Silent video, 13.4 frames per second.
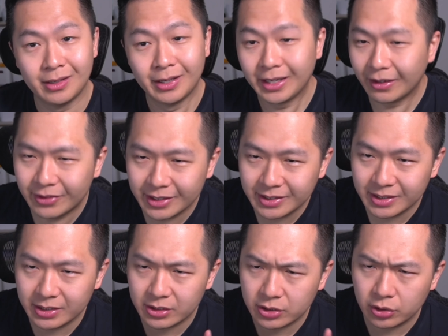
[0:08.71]
If this
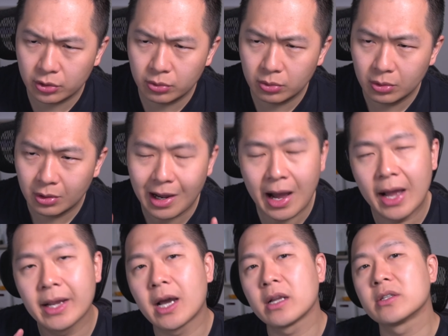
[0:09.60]
is you,
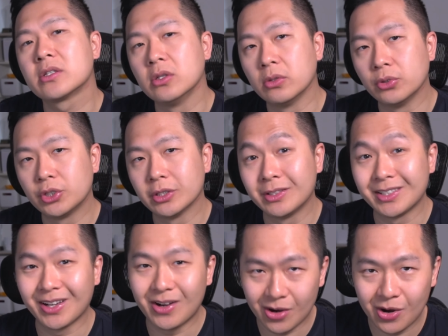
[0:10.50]
I got a solution
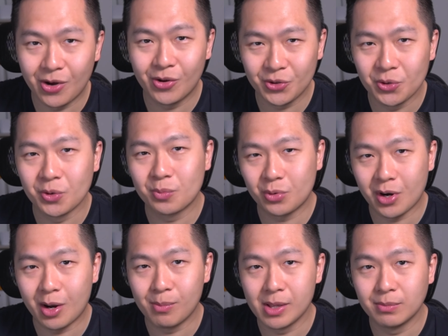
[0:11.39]
to all your
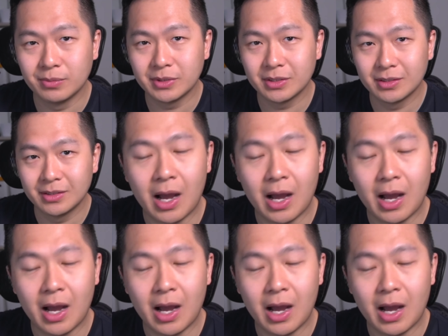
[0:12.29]
problems.